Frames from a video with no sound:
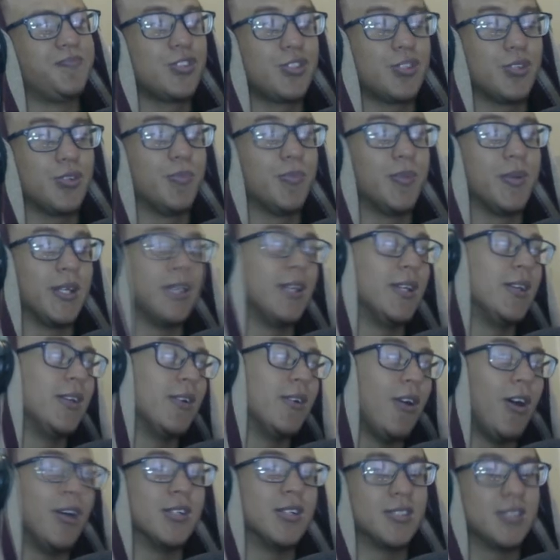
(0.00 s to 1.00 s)
to be
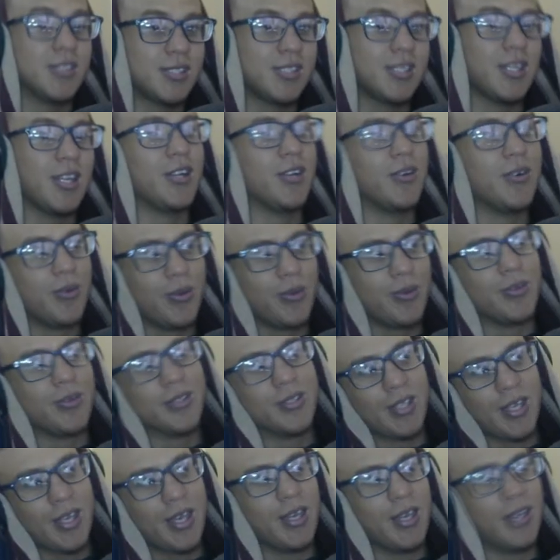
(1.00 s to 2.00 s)
on set all
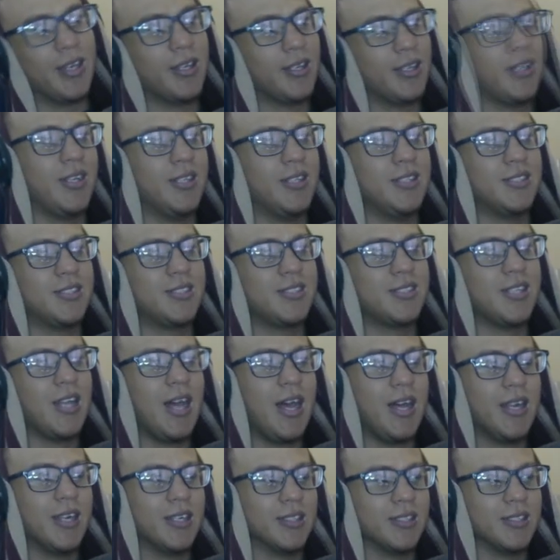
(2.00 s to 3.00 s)
day in
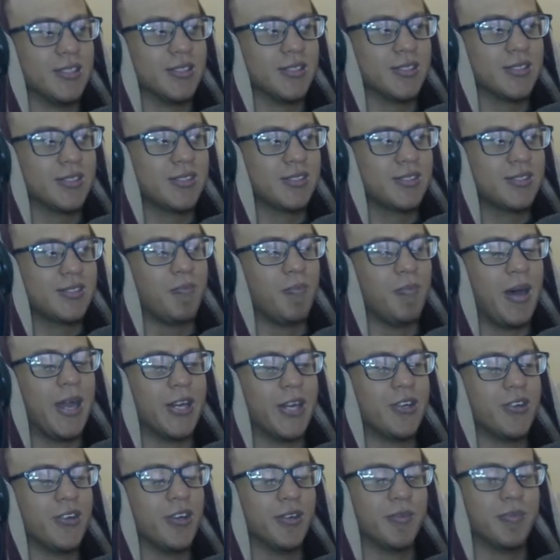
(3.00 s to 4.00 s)
sandals
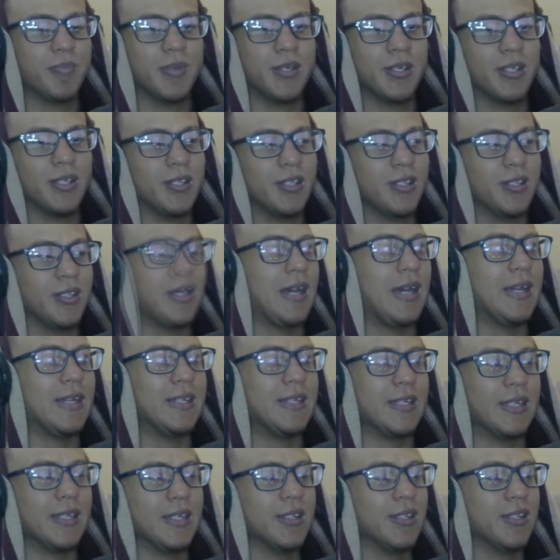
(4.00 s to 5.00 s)
might not be
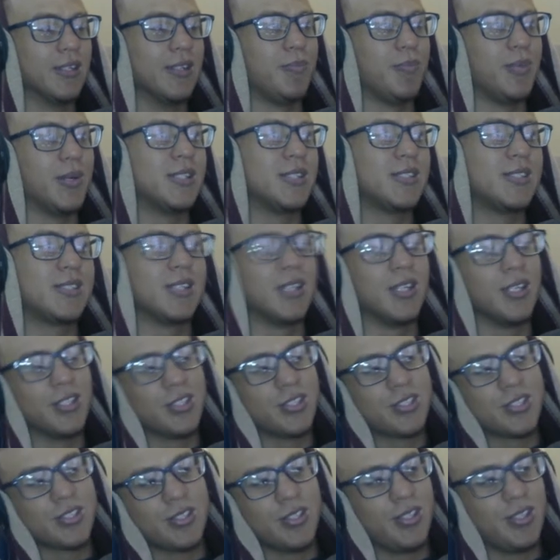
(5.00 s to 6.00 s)
ideal, but still
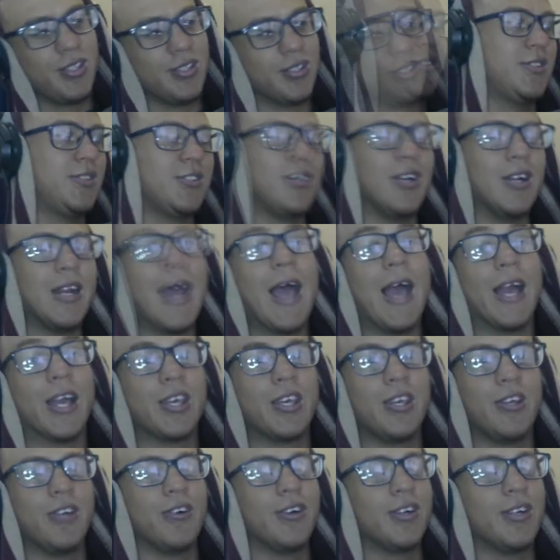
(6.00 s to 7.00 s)
it's not
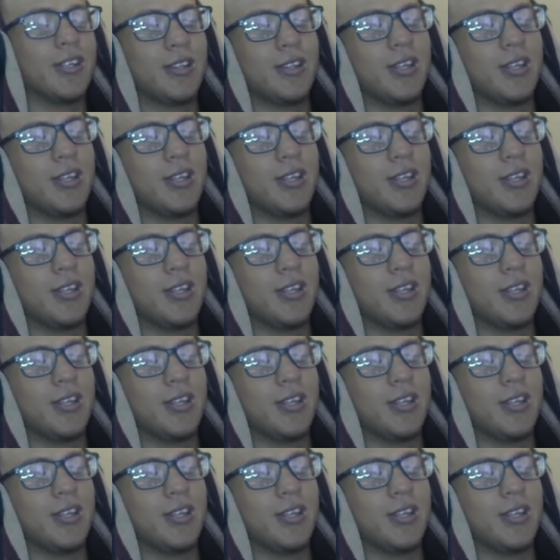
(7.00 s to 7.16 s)
accurate,